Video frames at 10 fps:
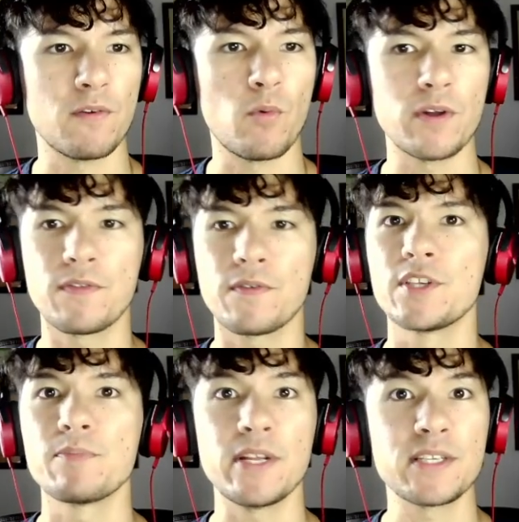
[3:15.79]
1-3
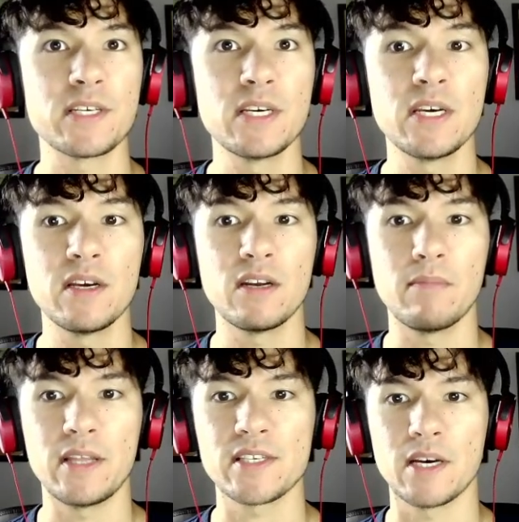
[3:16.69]
split main
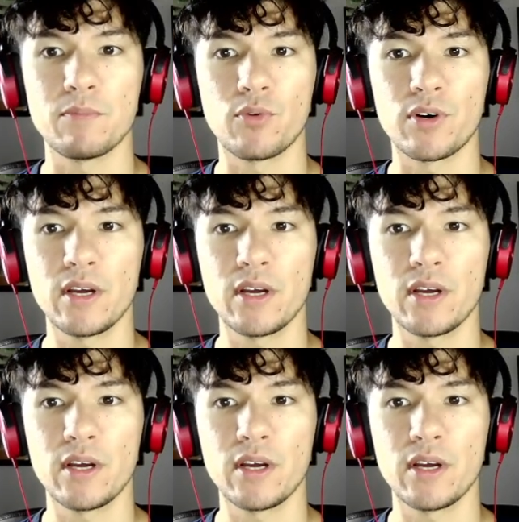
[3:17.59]
sideboard.